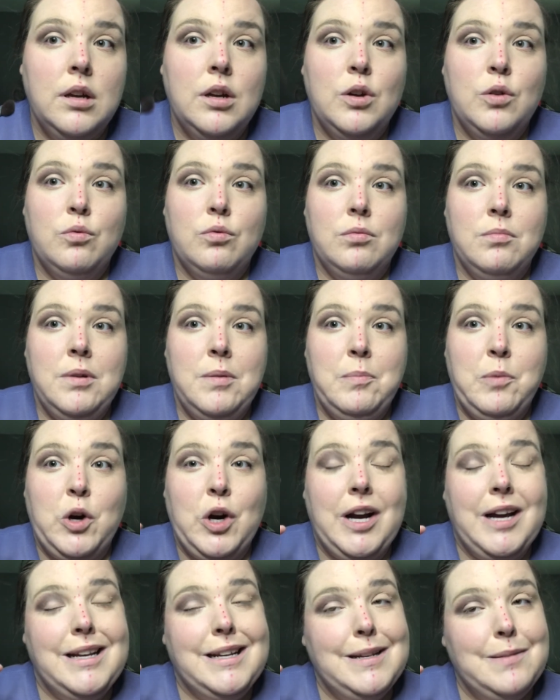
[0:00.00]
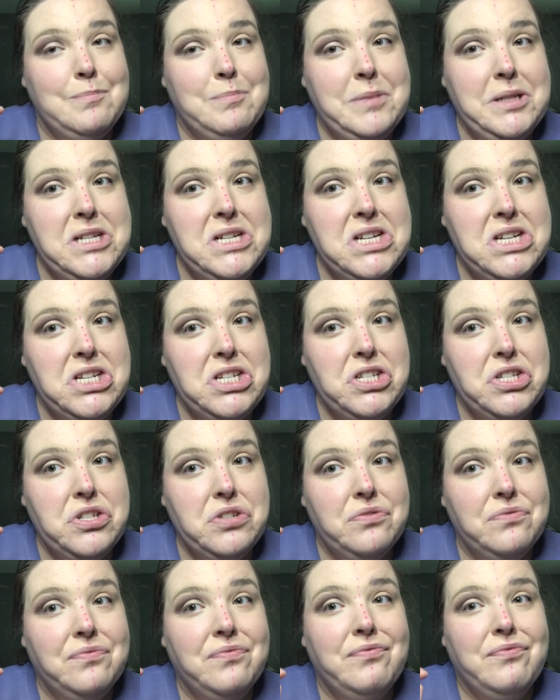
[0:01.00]
Remember, I didn't blend
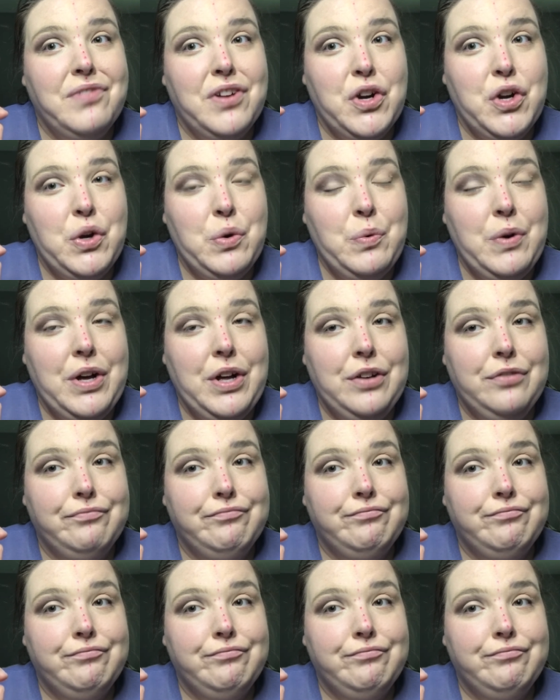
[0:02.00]
very well.